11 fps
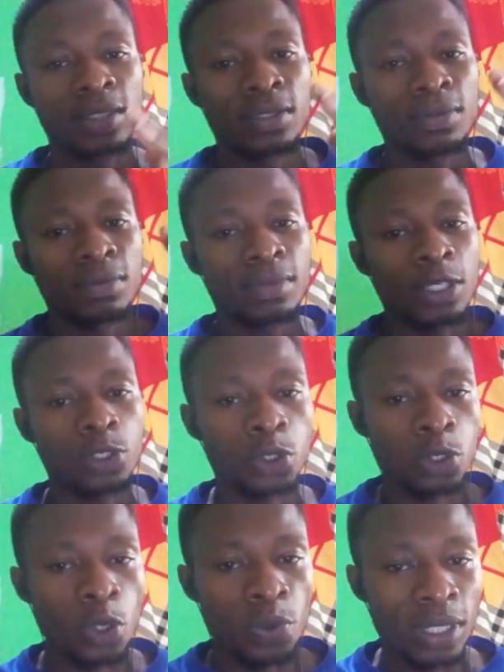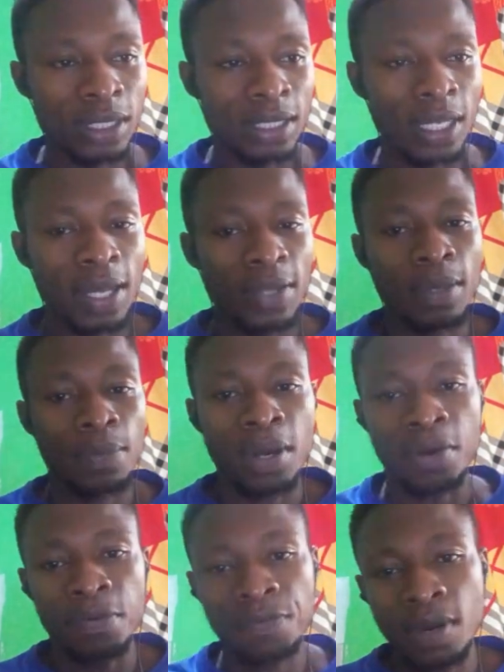the storage, and the
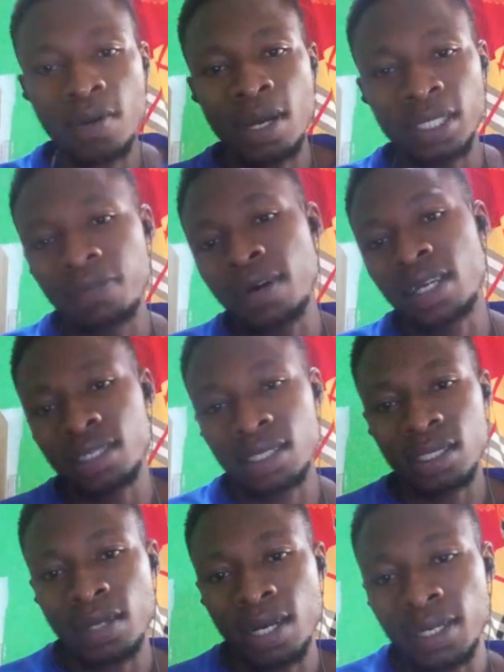peripheral devices, right?